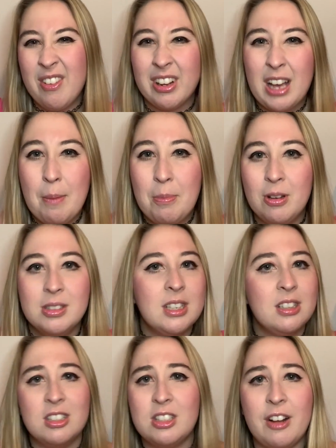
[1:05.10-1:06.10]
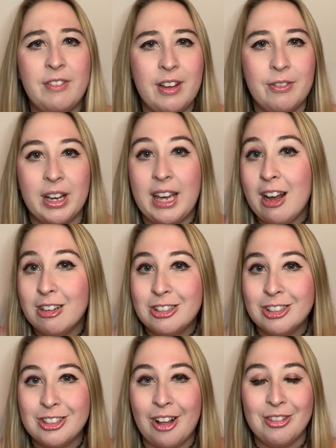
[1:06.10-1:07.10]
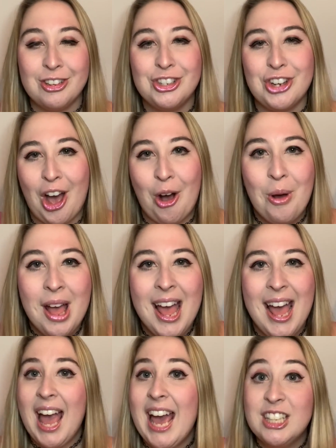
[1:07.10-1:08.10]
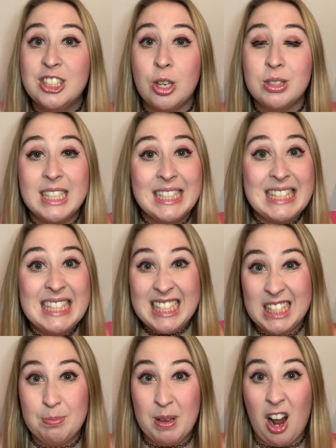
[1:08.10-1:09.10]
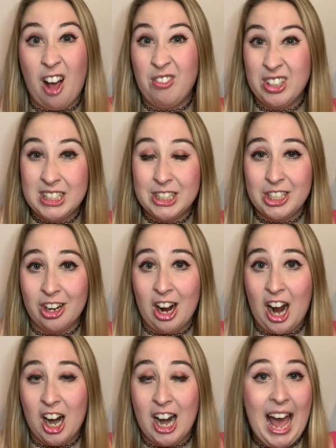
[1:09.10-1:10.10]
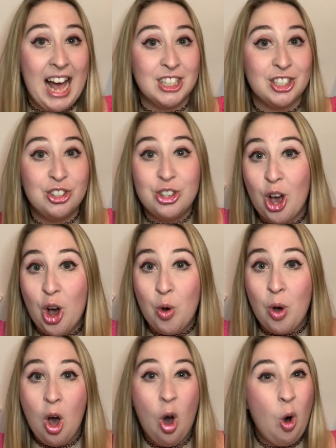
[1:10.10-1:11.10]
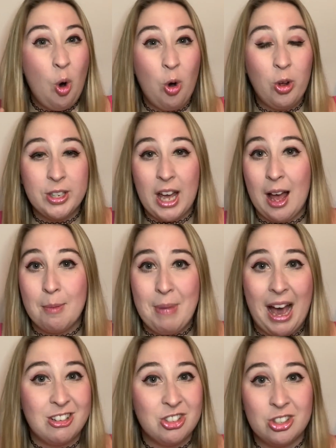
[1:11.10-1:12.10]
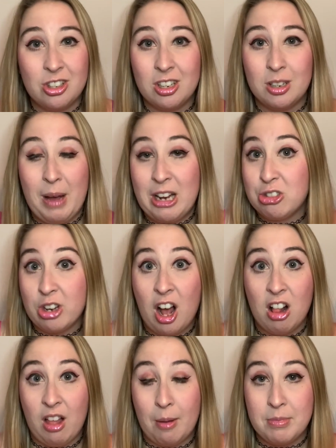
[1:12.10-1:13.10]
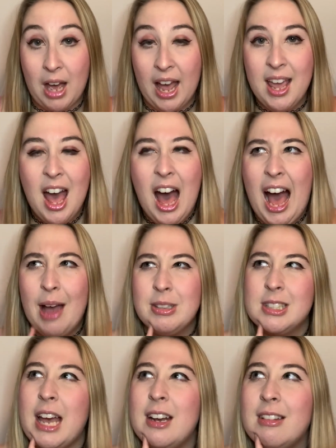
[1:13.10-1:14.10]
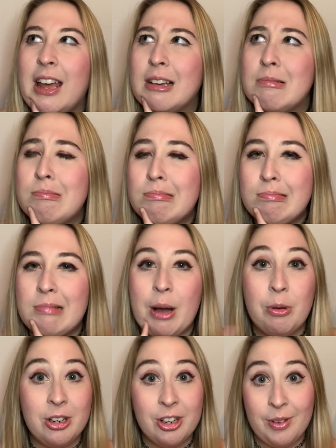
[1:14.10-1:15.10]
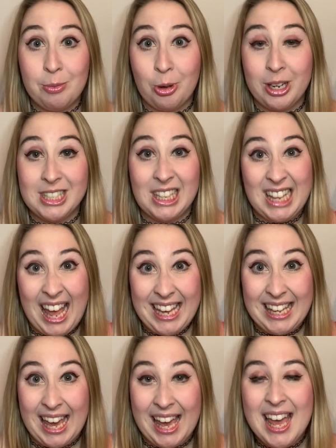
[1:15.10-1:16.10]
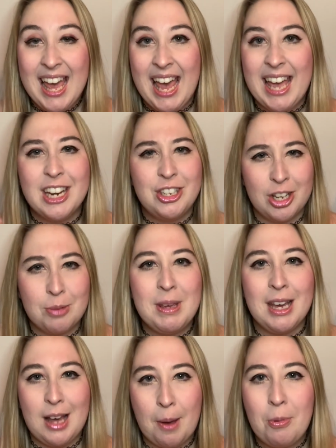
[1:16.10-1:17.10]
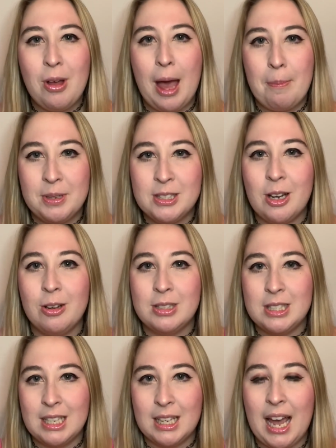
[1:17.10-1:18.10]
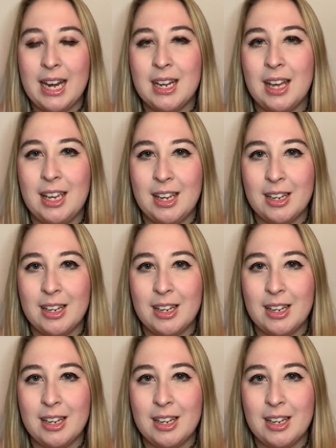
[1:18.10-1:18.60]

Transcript: couples and just our favorite characters on the show. And so since this spinoff, Listen to Your Heart, has no old Bachelorette alumni, I was kind of like, I wonder if I'm going to like it. And it took me a couple episodes to kind of,